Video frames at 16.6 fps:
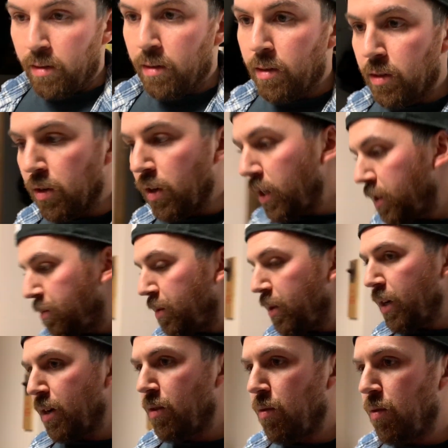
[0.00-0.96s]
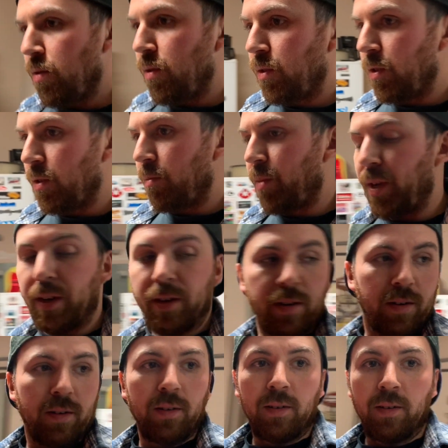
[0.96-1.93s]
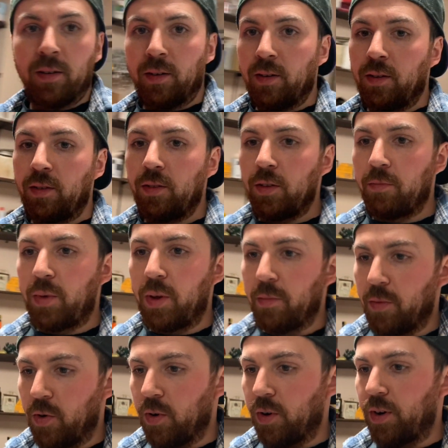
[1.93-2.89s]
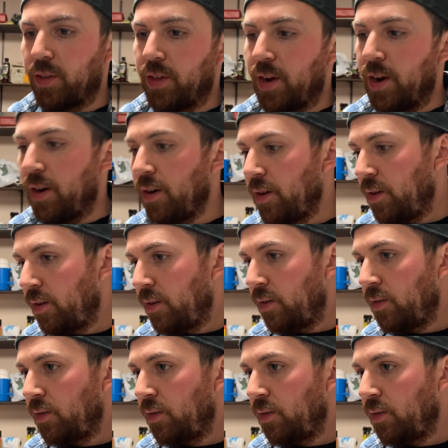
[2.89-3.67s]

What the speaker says: So that's pretty cool. A little bit more in the air.